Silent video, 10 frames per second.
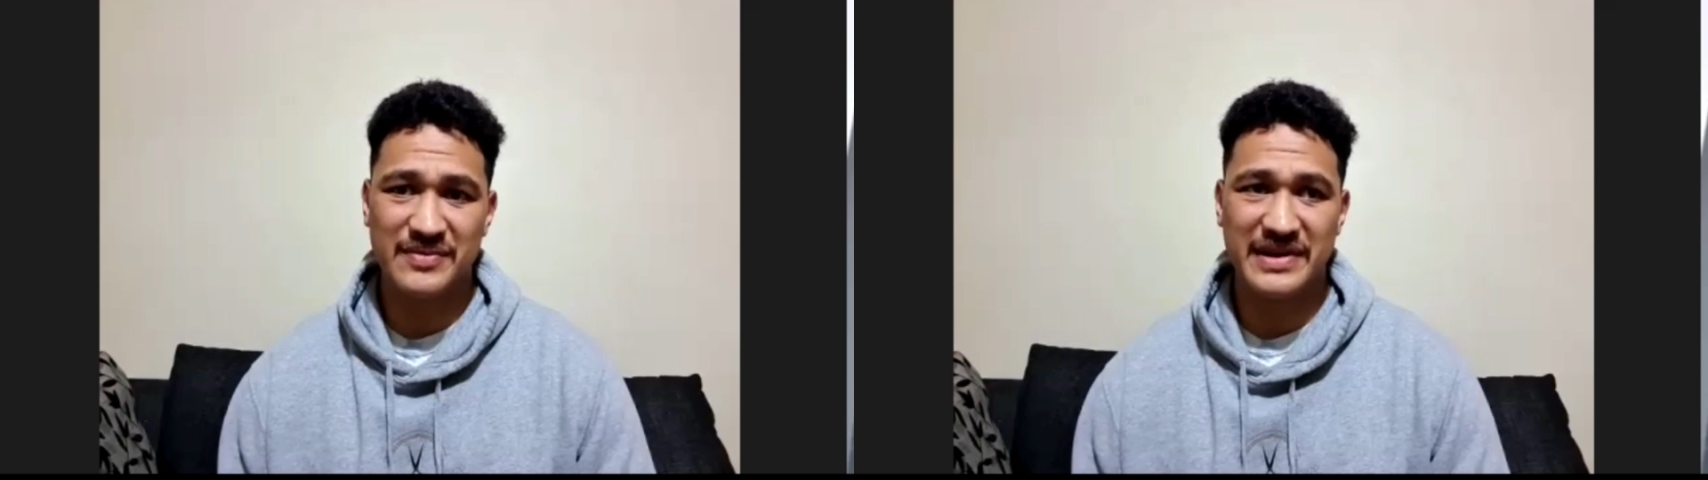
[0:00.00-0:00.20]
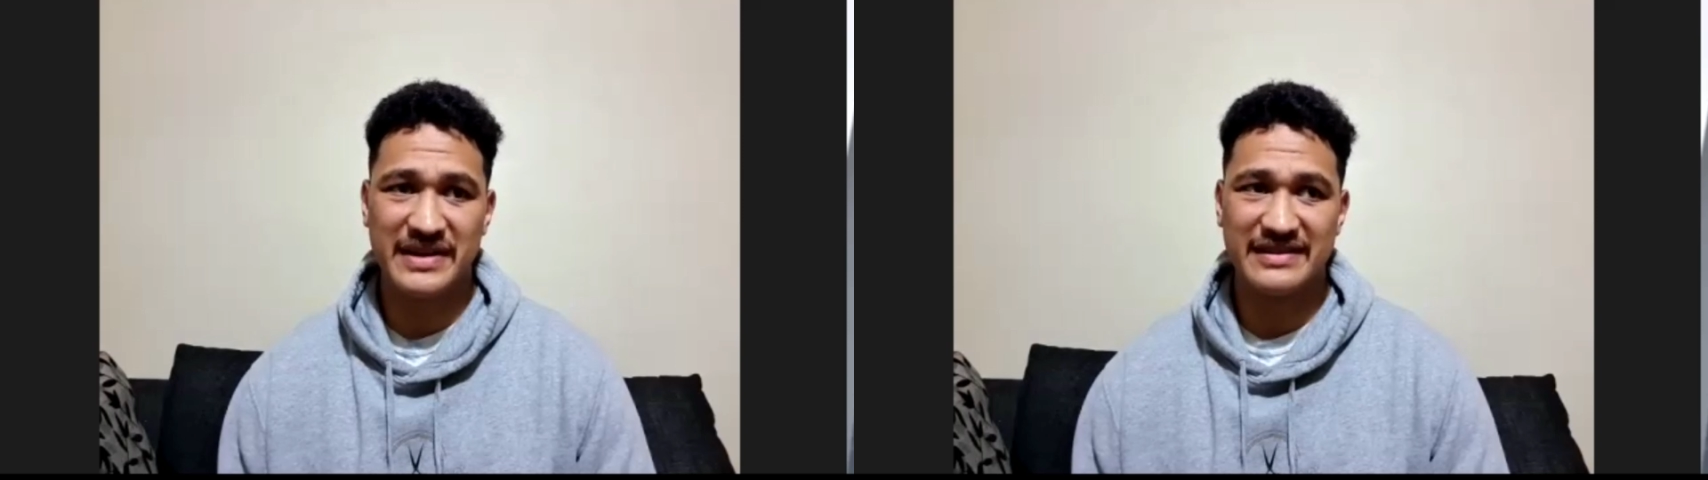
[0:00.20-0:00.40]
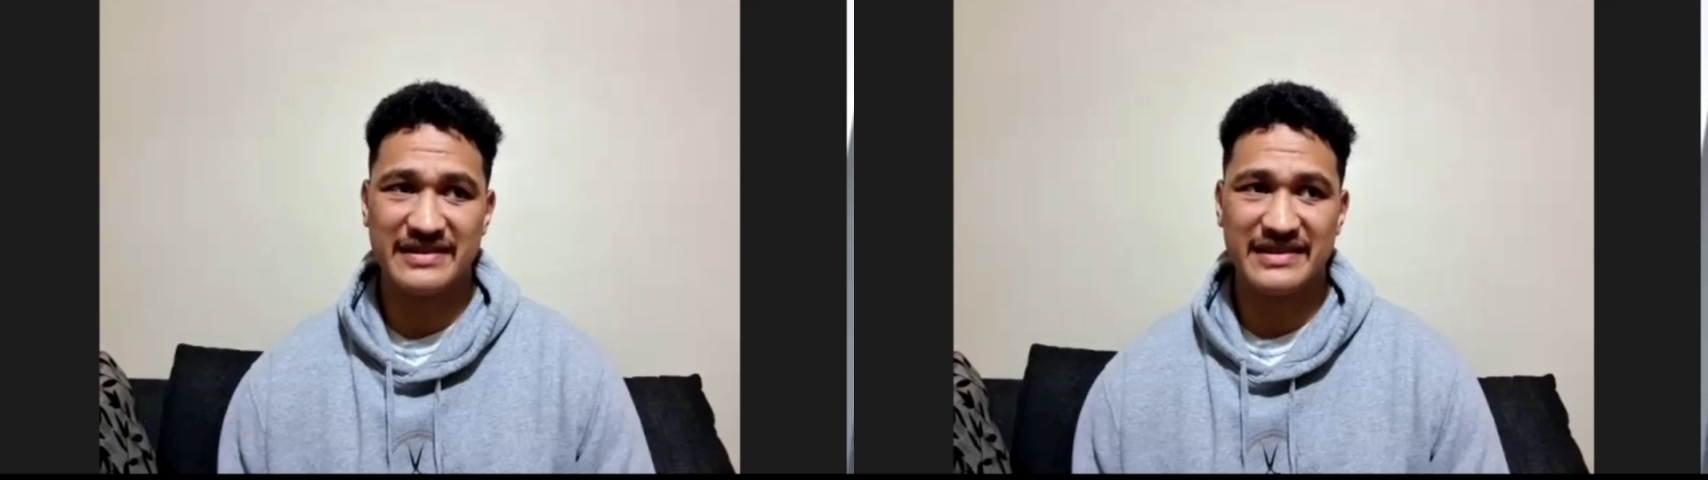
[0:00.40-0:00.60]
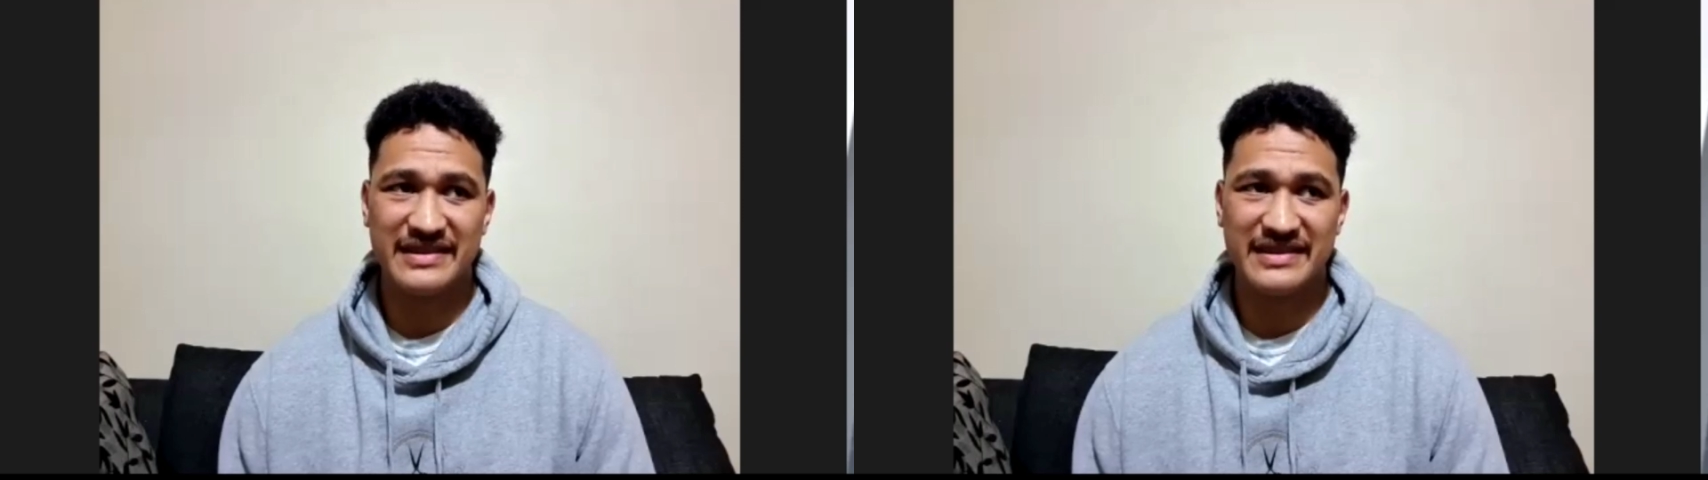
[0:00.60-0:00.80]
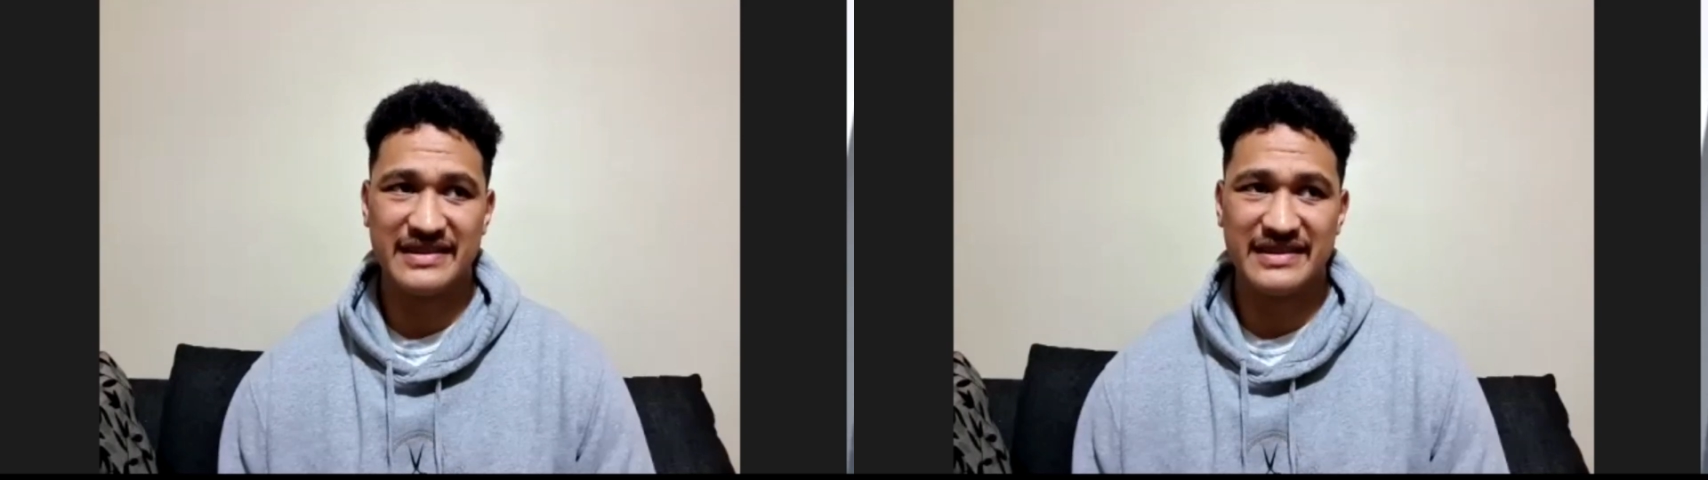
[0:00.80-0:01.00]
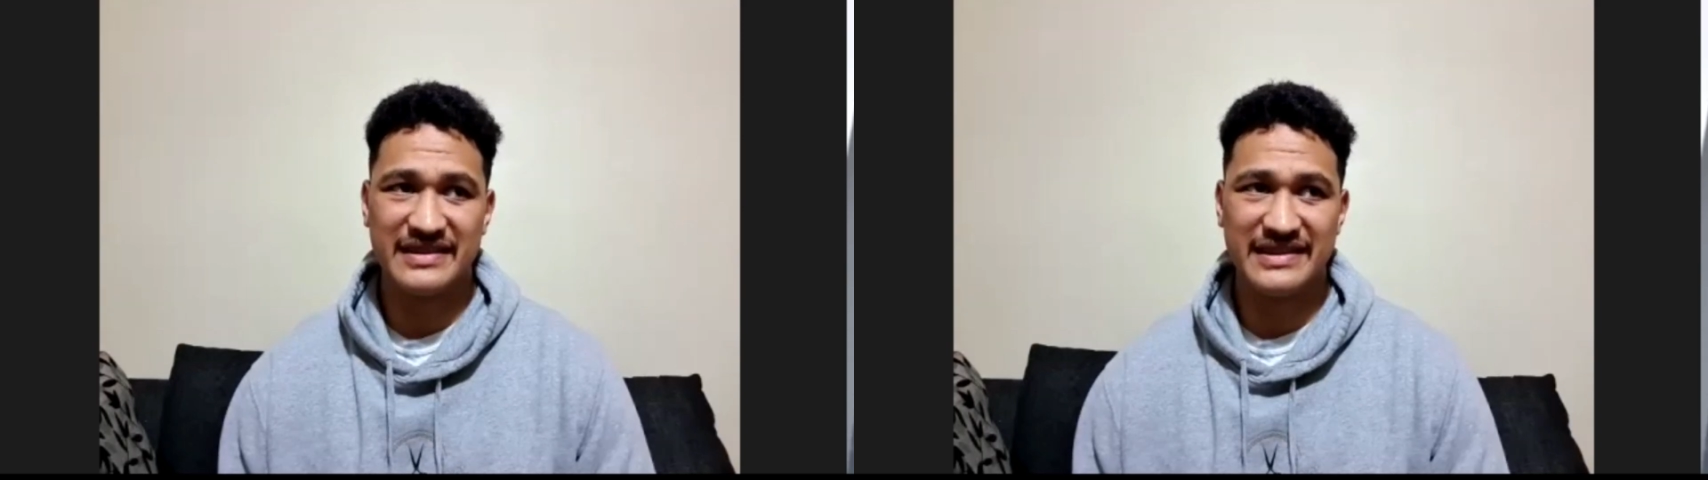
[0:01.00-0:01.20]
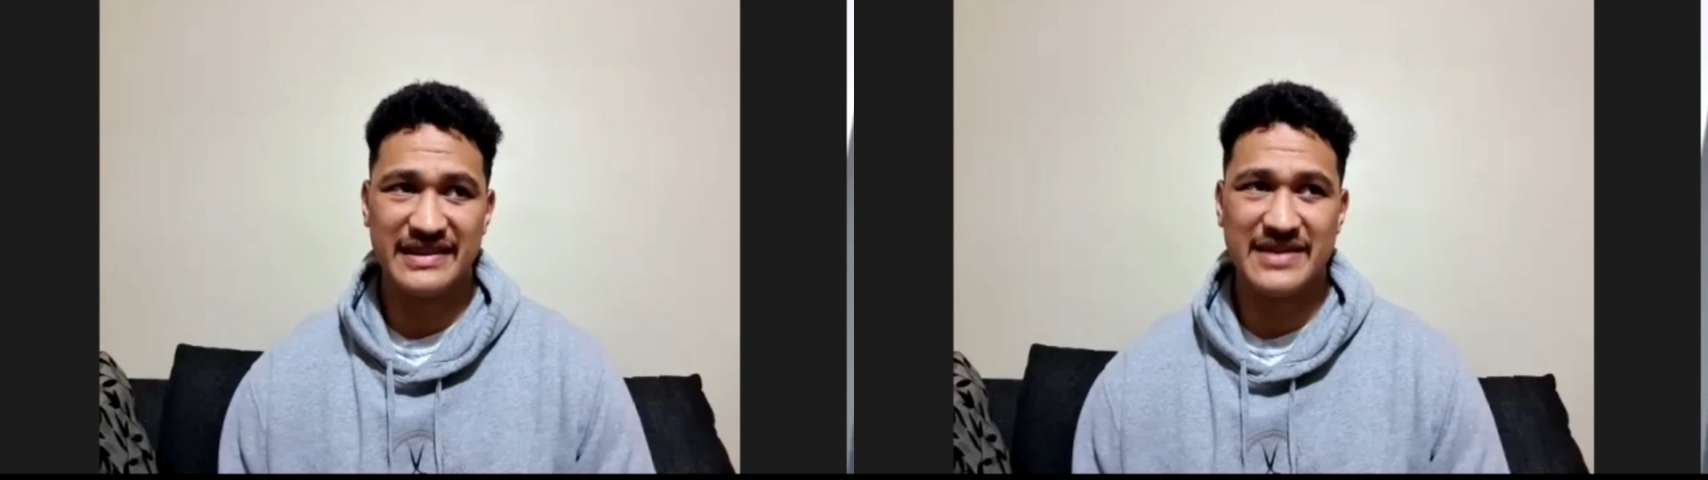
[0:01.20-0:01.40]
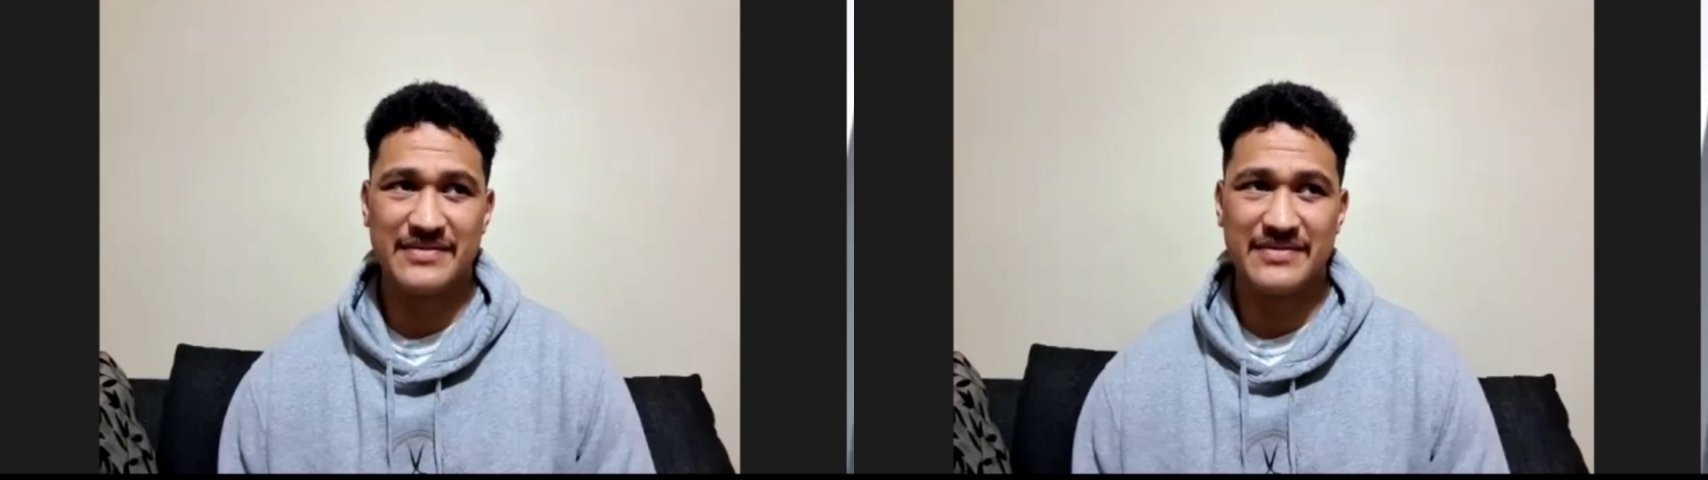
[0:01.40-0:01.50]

But yeah,